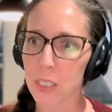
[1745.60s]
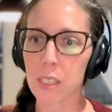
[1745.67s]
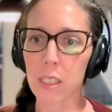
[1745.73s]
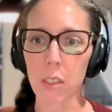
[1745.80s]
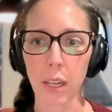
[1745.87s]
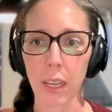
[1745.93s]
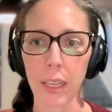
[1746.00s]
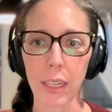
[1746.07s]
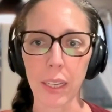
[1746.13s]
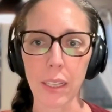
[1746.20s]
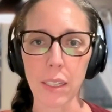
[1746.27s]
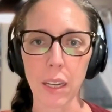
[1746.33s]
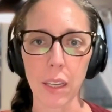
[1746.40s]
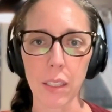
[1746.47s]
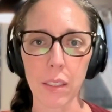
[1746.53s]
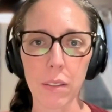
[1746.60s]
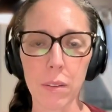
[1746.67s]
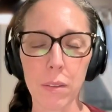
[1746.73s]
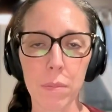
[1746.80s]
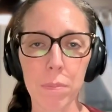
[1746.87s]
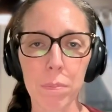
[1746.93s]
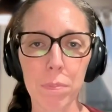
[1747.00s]
still not getting done.
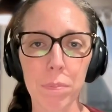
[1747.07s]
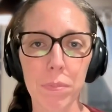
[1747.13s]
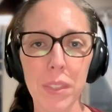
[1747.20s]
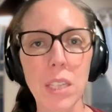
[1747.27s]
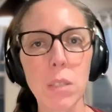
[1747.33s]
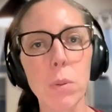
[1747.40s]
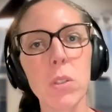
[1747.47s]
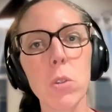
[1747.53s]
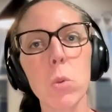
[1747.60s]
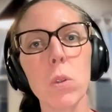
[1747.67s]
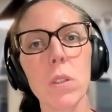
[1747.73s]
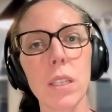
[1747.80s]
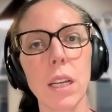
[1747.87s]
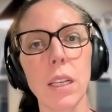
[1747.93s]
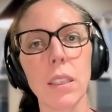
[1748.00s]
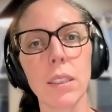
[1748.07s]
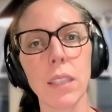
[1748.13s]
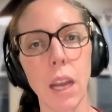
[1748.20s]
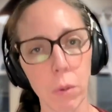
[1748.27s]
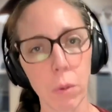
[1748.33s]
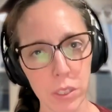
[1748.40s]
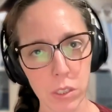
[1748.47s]
That's what tools
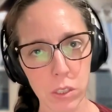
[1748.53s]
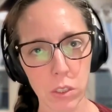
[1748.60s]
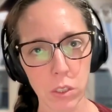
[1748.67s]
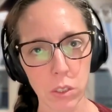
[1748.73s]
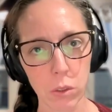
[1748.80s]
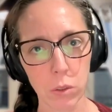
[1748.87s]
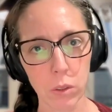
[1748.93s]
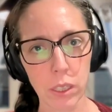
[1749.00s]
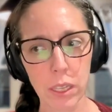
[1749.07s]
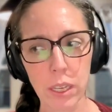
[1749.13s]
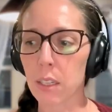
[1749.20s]
allow us to do.